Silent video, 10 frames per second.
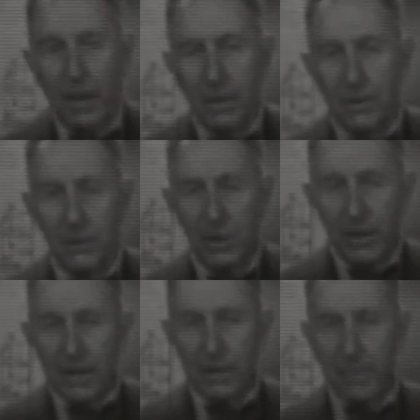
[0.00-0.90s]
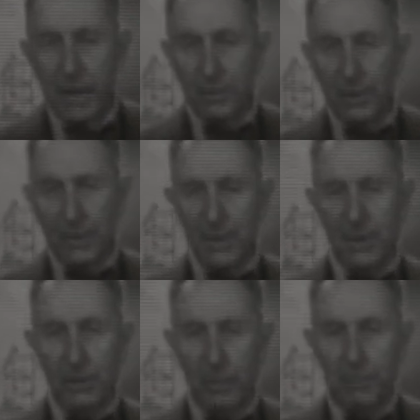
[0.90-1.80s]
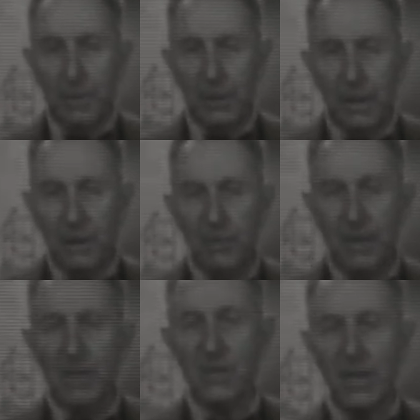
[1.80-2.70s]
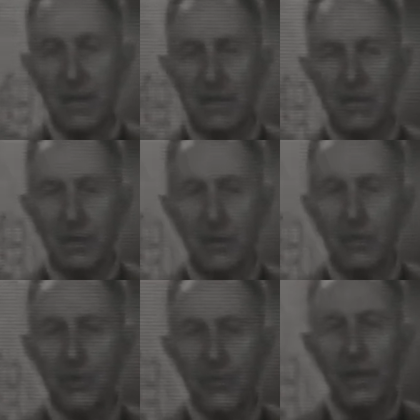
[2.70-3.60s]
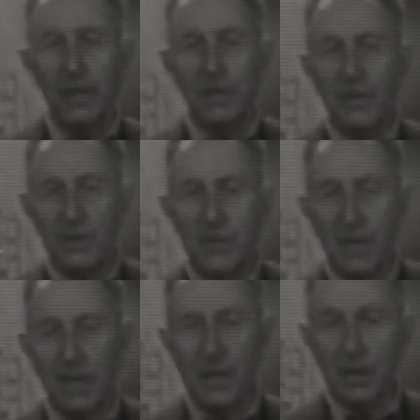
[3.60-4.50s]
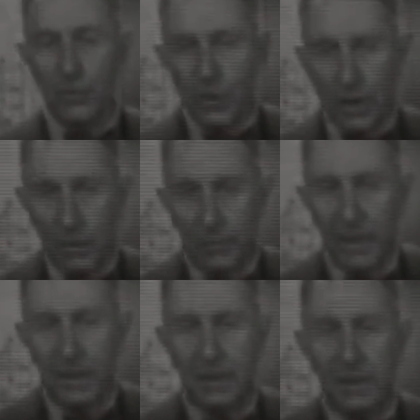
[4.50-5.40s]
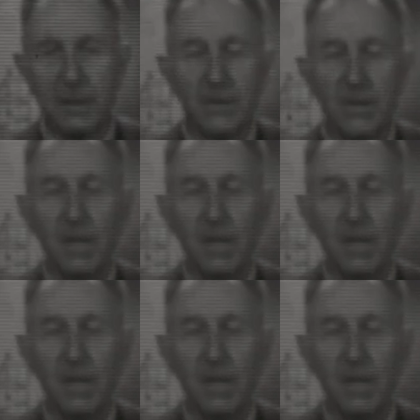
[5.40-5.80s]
Studies made with this equipment give insights useful in understanding nuclear particles